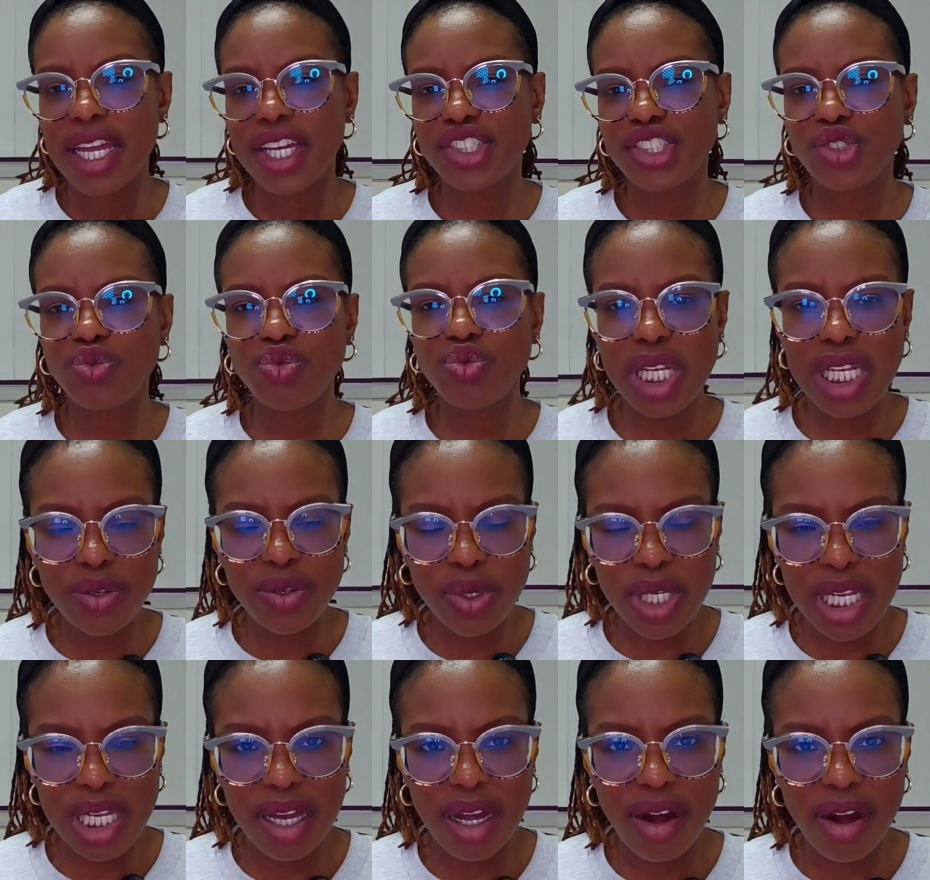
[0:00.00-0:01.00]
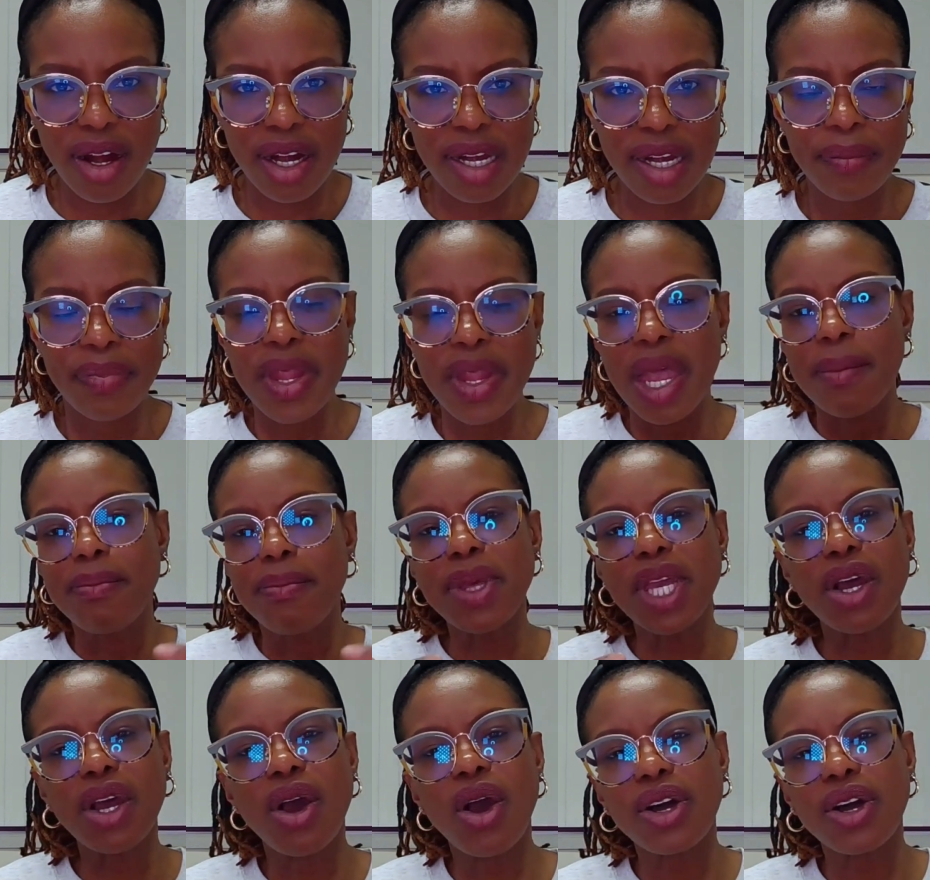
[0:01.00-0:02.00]
It's really, really hard
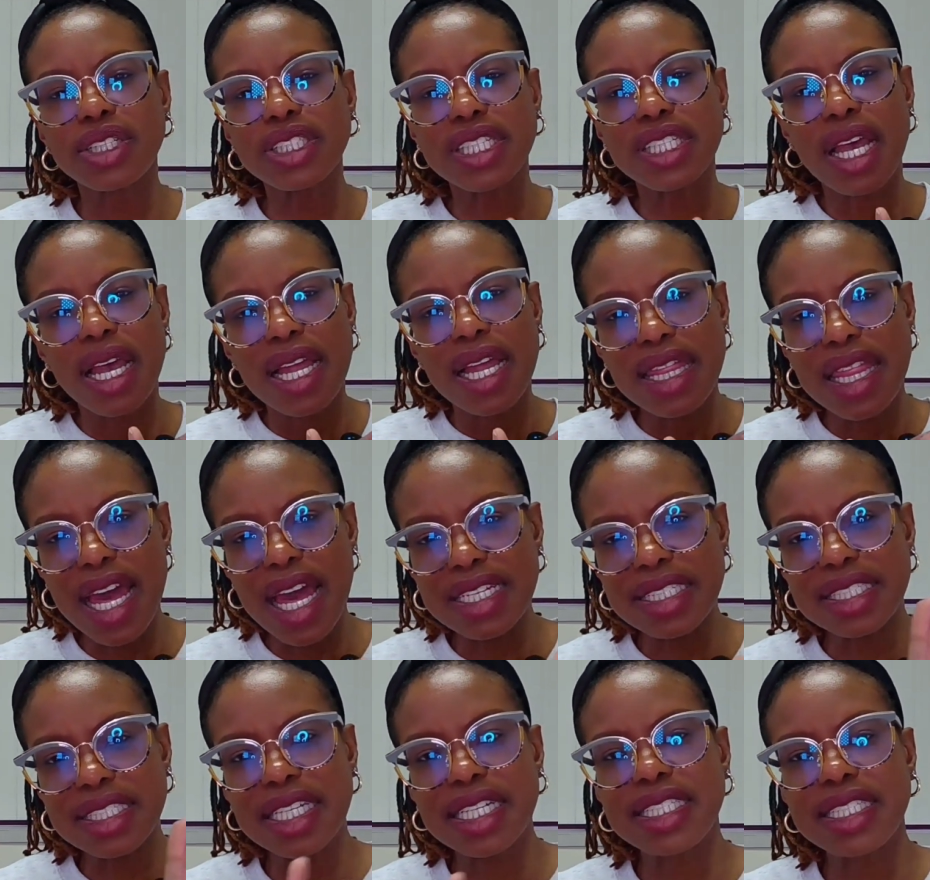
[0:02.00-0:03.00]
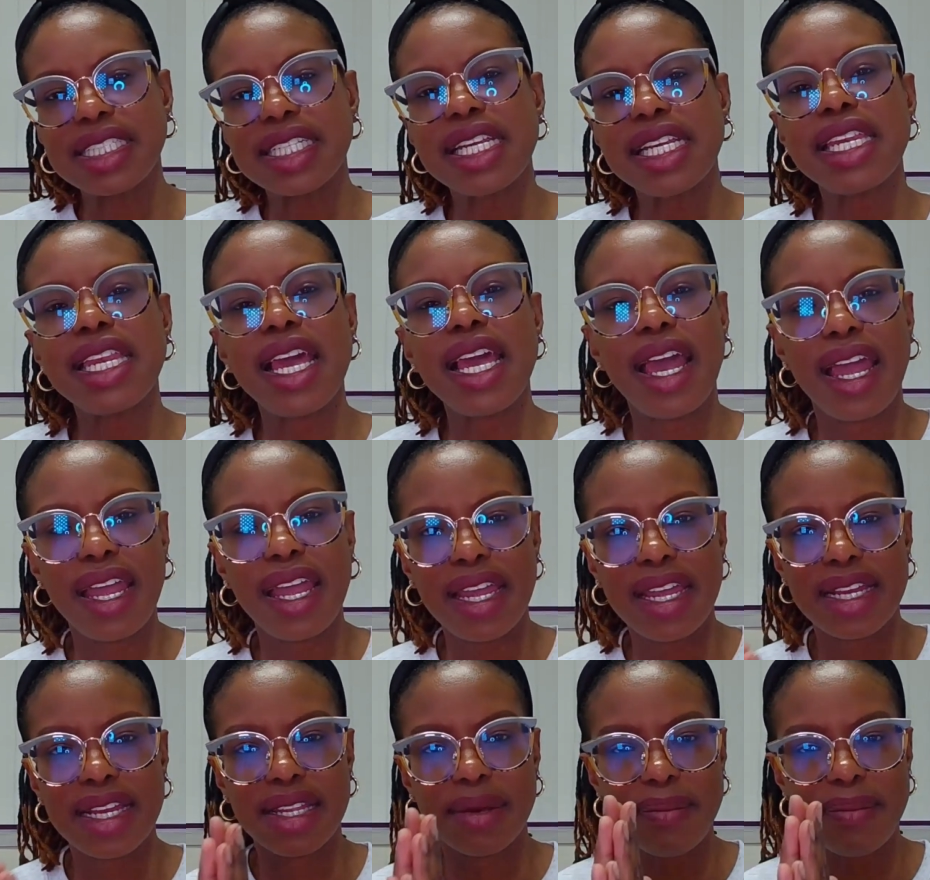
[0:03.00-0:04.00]
because there is a
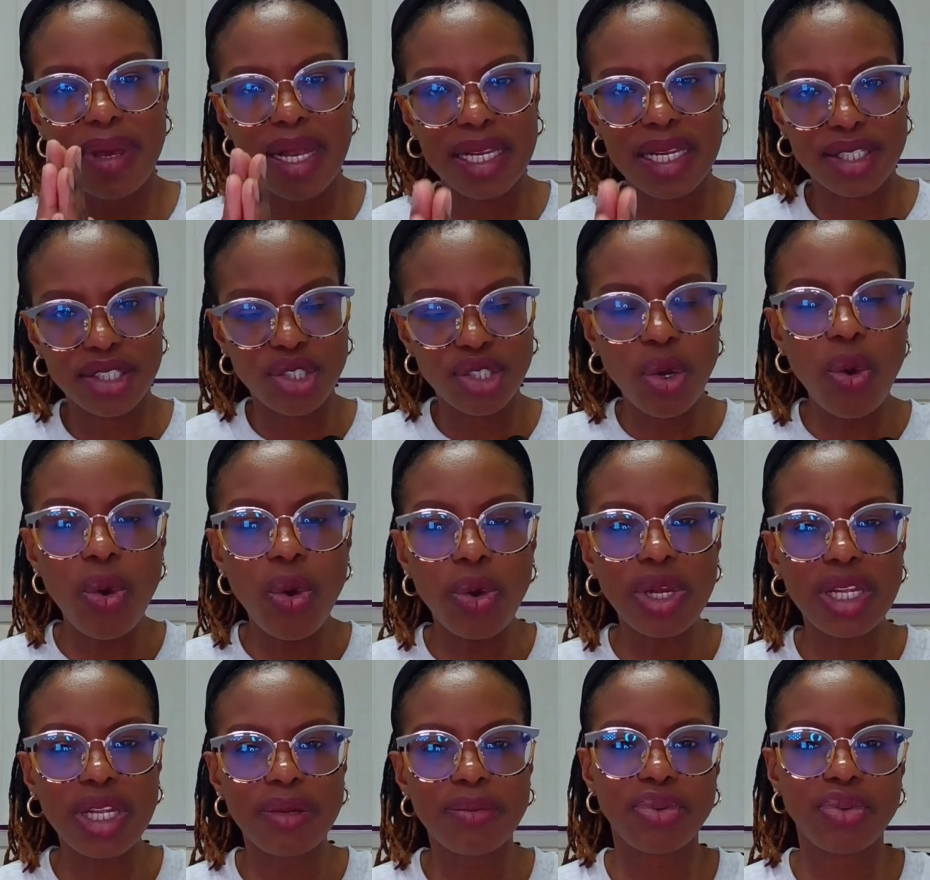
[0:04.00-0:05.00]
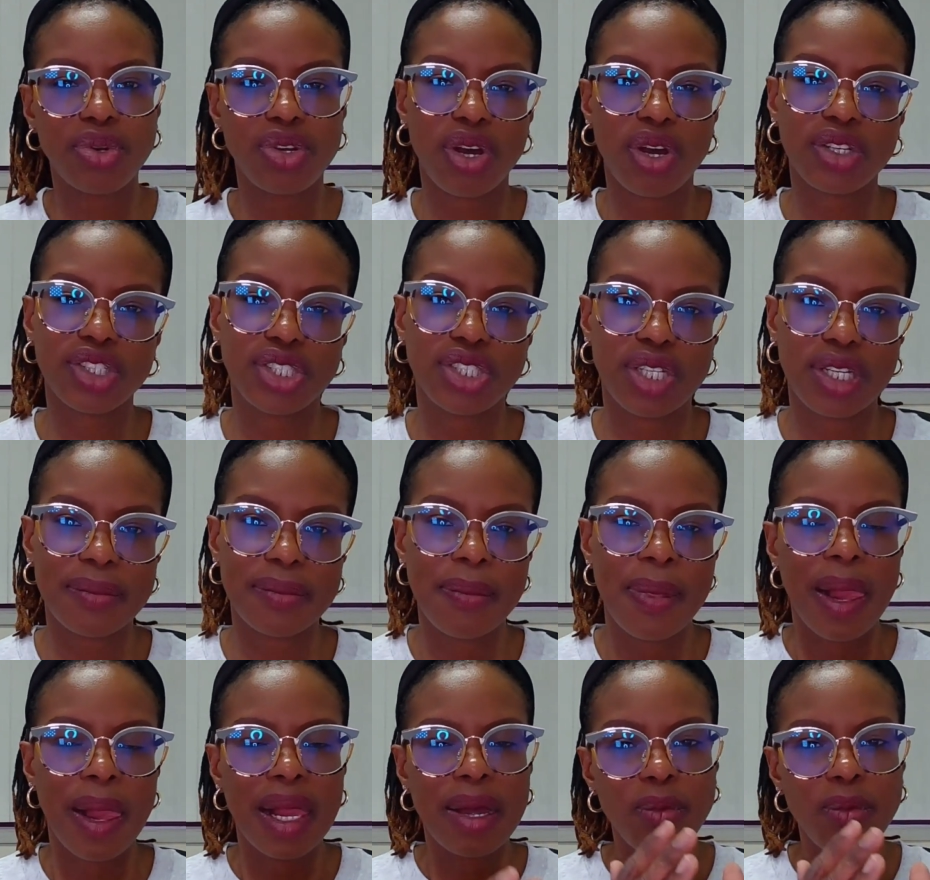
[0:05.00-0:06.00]
delay in the melatonin production,
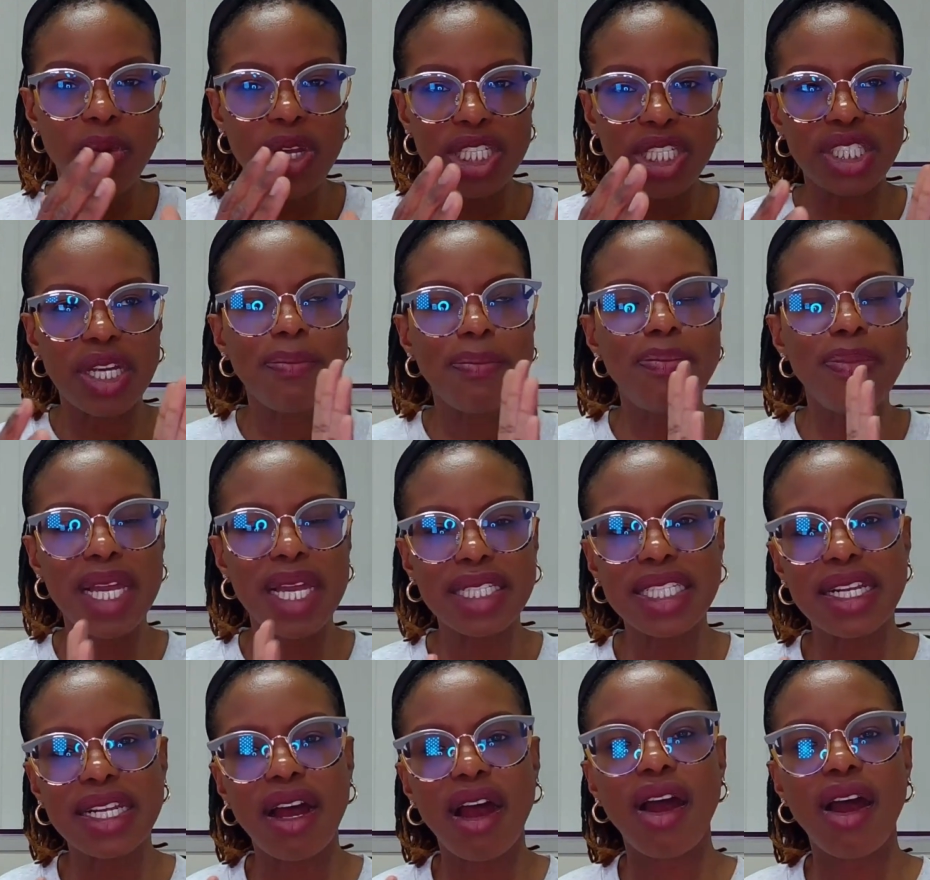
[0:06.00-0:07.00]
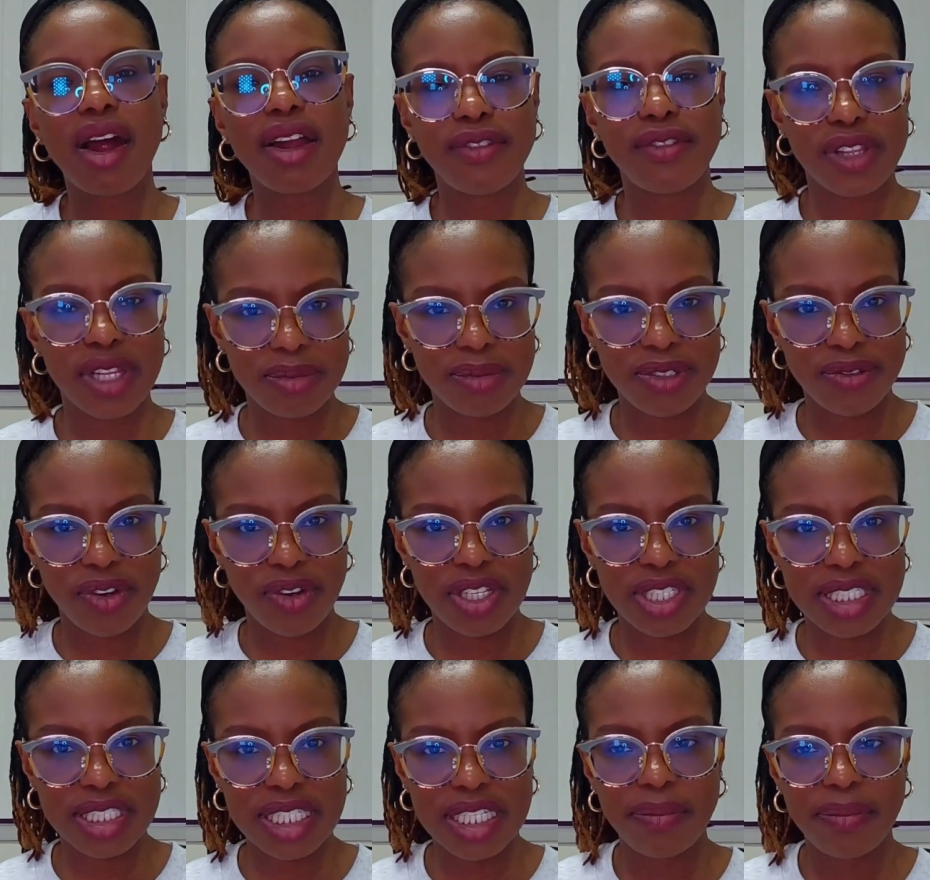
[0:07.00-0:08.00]
which makes it hard for them to
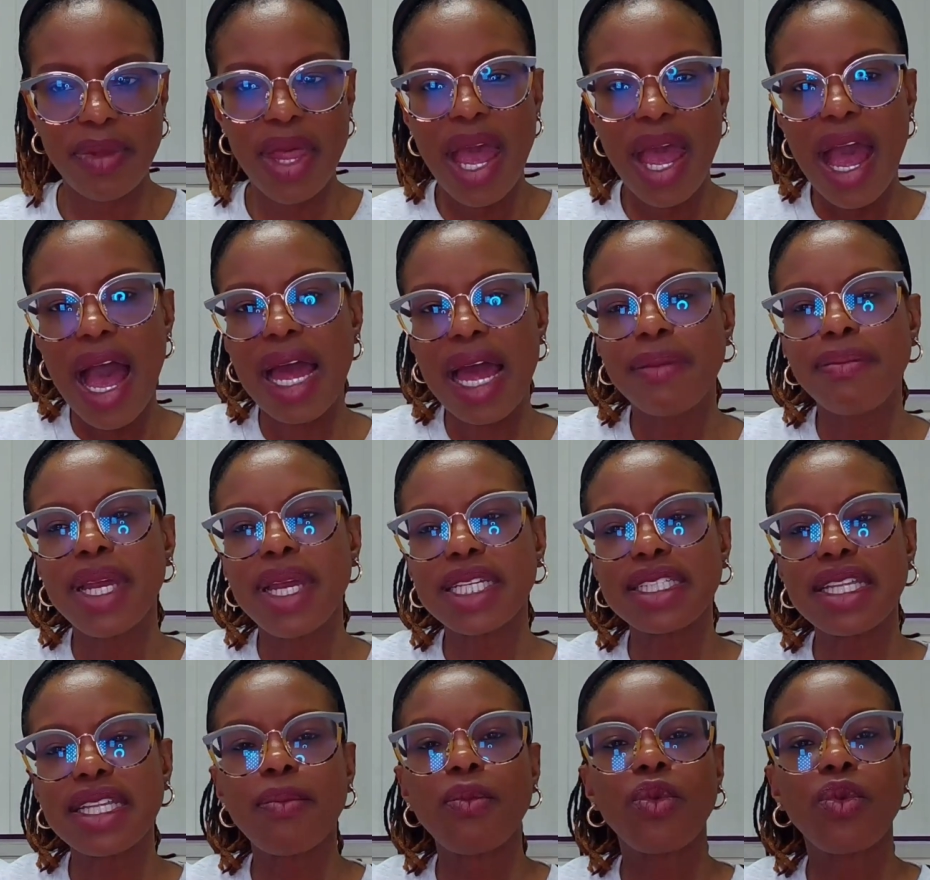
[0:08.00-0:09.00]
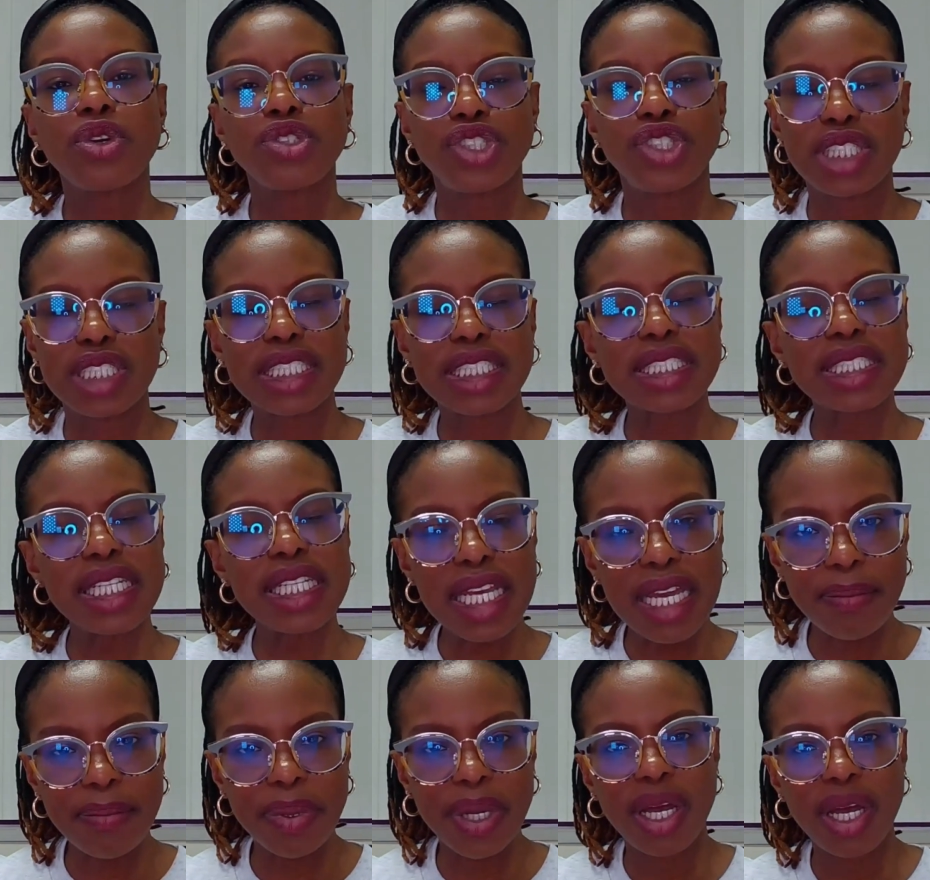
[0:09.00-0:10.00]
fall asleep and makes them want to
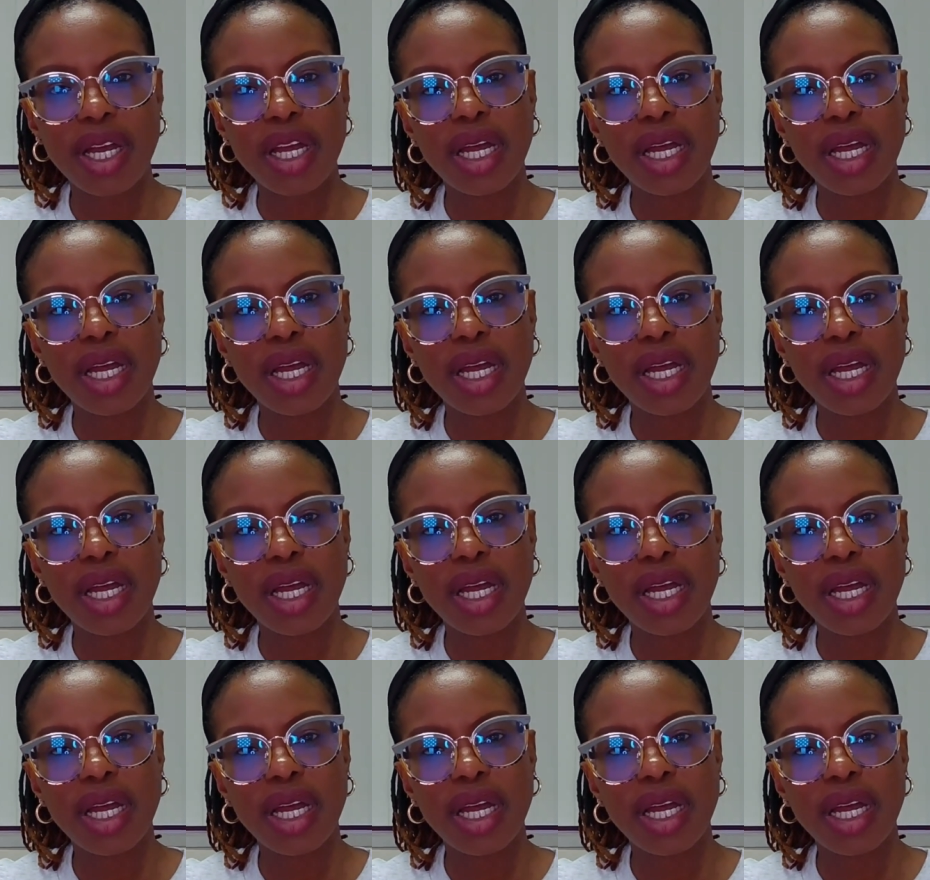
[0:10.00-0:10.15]
sleep